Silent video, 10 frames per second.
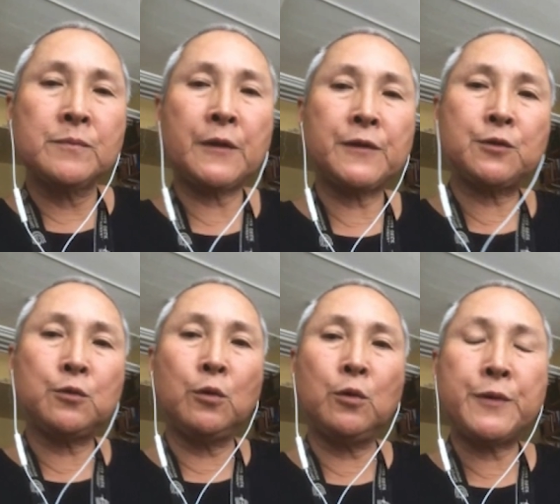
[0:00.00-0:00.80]
the
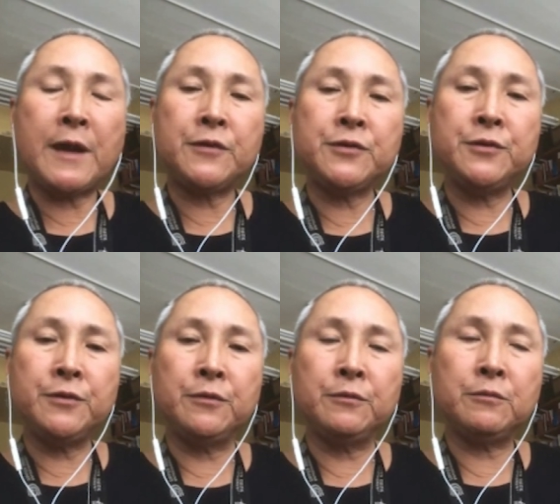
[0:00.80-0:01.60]
school that
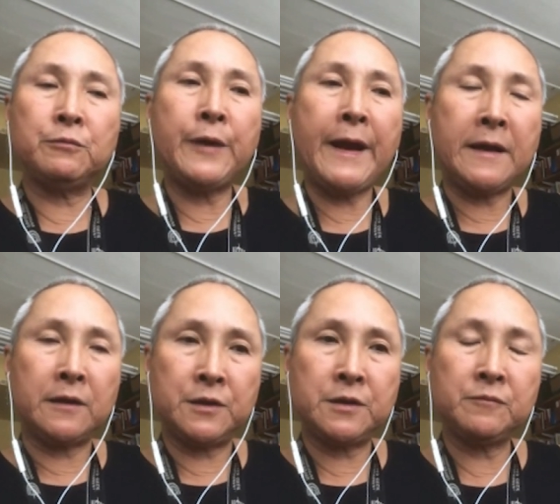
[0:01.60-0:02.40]
you
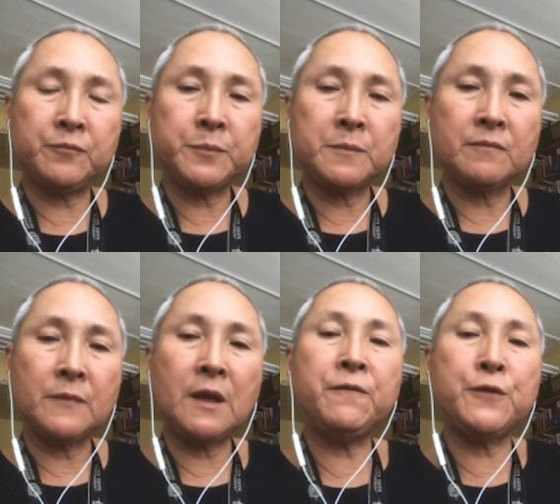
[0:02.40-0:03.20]
rank
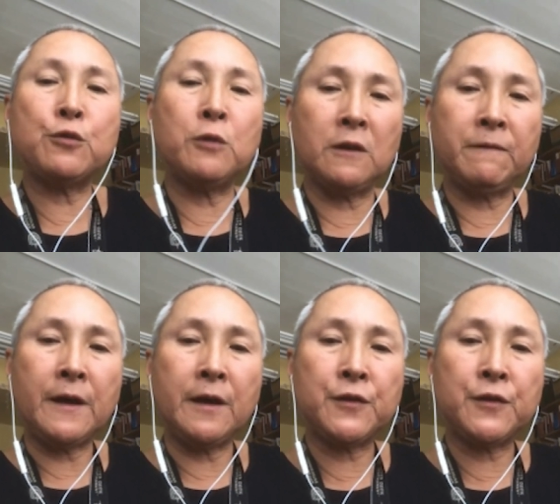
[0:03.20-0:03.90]
if you qualify.